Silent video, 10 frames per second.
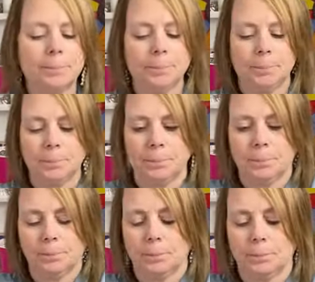
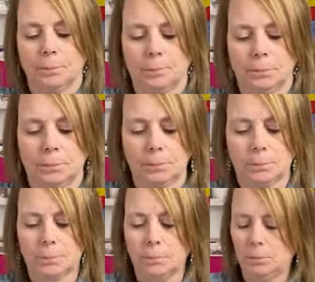
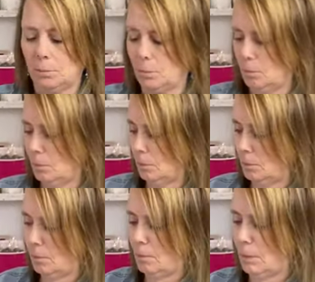
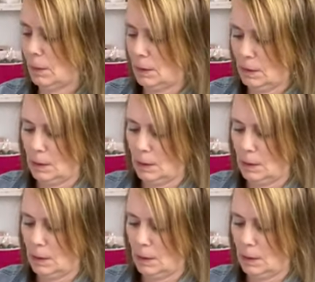Nothing is said.